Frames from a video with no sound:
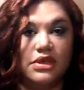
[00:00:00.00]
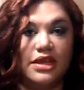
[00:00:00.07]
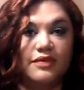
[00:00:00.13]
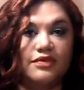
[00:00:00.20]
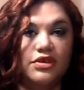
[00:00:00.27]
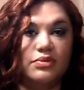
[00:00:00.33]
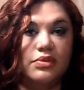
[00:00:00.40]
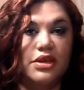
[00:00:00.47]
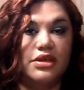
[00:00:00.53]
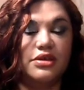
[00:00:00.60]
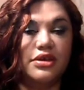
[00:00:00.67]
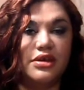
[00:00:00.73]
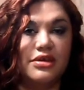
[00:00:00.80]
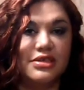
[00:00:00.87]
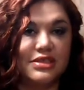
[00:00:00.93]
If you want
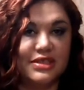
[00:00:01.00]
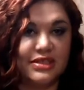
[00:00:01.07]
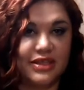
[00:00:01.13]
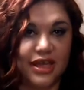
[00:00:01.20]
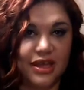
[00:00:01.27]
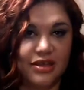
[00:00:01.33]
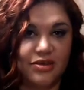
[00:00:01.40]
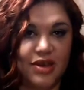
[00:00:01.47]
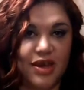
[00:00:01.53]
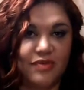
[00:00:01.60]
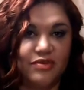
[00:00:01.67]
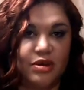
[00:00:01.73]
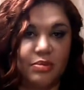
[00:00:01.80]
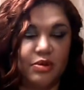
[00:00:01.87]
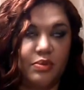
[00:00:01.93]
your curls to stay and you
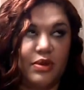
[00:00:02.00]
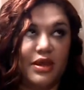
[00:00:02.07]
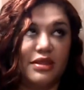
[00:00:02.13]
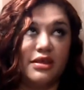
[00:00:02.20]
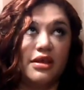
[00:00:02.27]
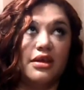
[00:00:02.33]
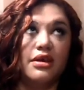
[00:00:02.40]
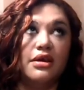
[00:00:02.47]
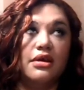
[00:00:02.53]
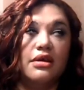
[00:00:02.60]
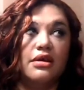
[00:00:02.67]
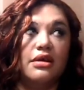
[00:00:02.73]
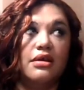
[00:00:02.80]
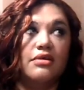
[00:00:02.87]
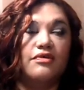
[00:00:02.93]
have trouble with
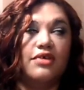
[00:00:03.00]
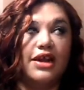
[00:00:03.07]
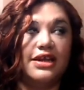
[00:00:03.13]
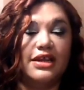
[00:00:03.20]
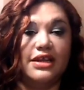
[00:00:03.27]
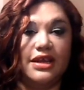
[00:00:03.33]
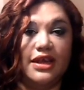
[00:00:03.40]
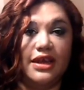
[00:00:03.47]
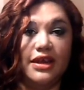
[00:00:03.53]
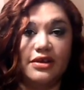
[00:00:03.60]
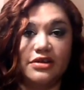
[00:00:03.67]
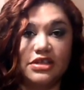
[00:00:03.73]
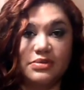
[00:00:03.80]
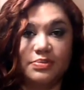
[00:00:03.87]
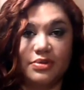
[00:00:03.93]
finding
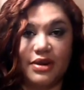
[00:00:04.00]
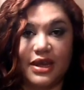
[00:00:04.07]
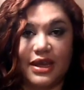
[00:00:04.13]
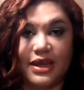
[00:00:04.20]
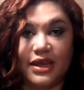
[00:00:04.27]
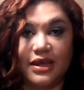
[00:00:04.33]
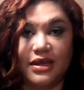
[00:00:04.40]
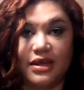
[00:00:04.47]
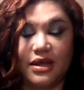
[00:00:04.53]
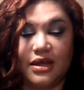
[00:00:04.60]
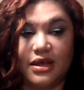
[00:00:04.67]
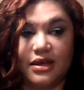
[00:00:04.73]
hairspray,